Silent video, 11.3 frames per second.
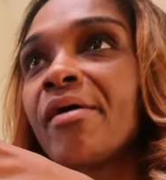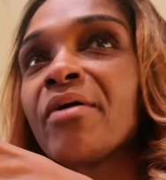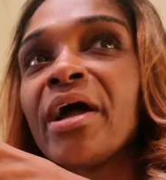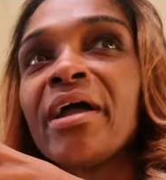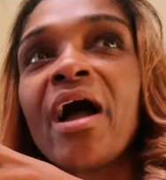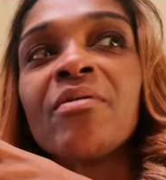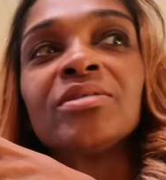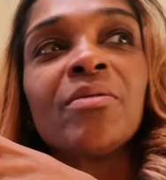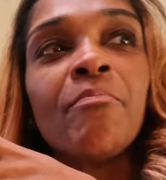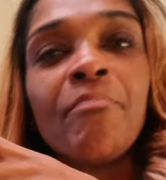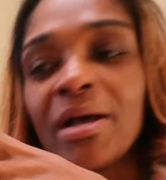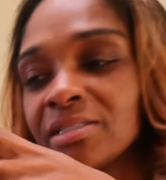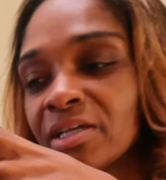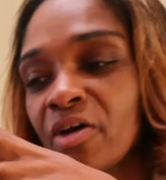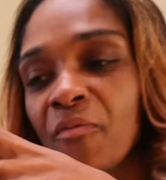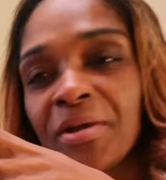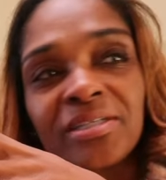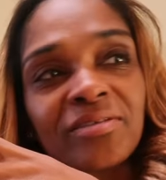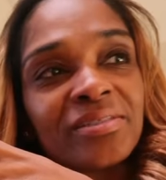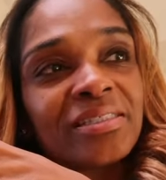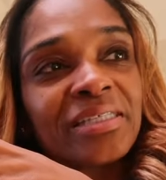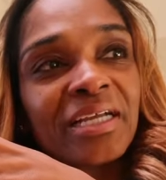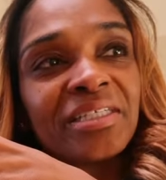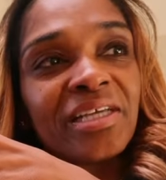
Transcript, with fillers: Okay, I was in Mexico because I was in San